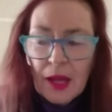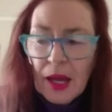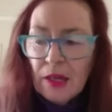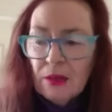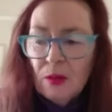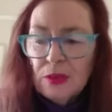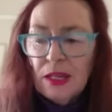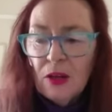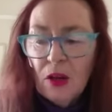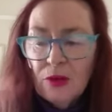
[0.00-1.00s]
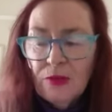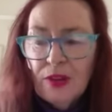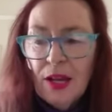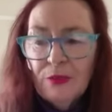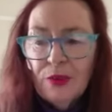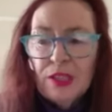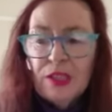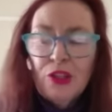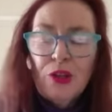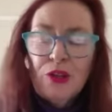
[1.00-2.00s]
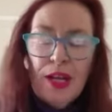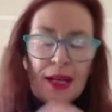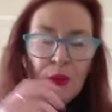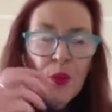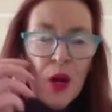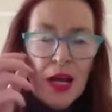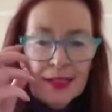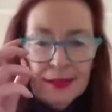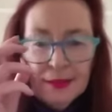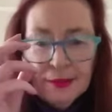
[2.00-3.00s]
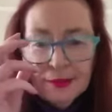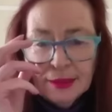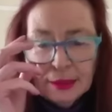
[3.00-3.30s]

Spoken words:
And there was a lot of coverage on day one